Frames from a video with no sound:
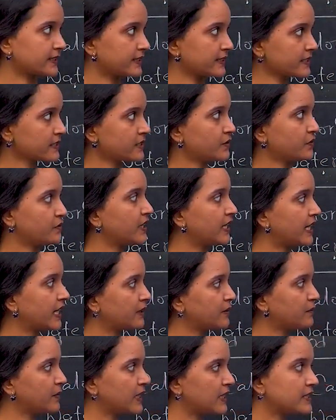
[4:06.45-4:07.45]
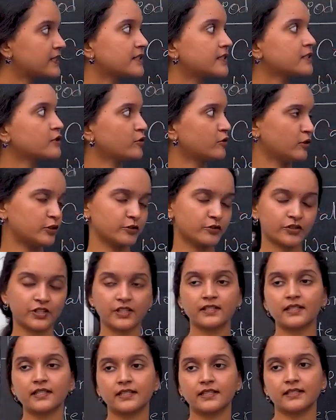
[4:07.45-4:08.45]
this, we can mix the
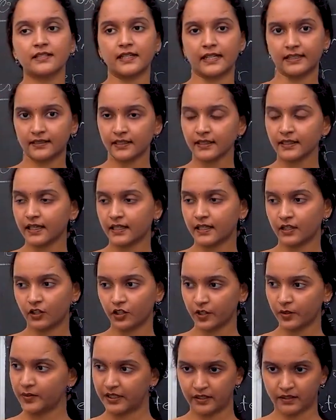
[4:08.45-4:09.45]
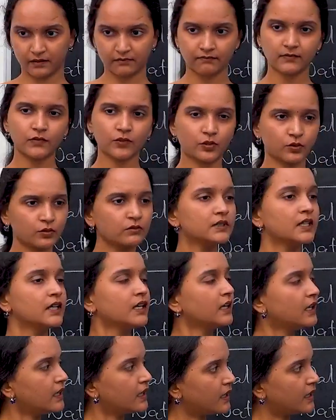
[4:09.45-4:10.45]
solutions inside the calorimeter to,
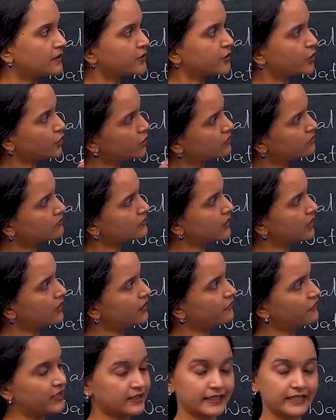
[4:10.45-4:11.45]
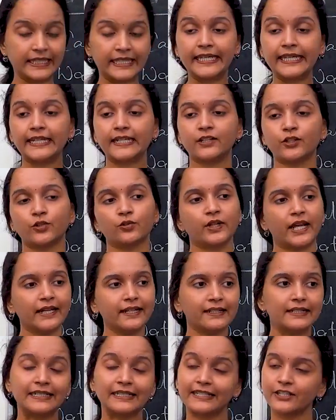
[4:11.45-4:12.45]
for the heat to get
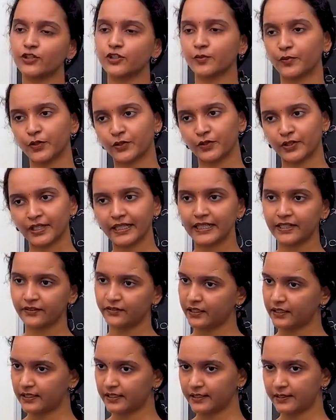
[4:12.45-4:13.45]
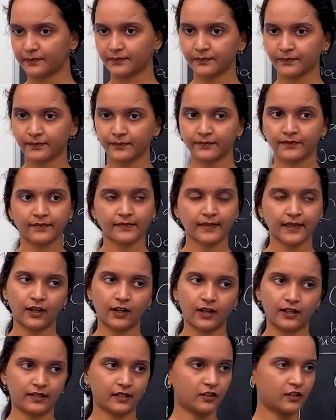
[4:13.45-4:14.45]
distributed evenly.
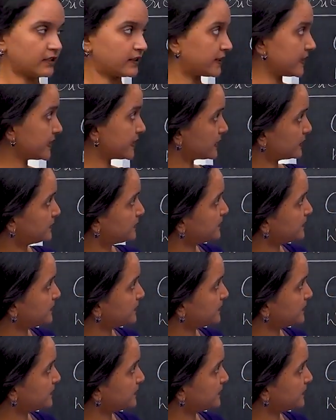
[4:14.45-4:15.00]
All right?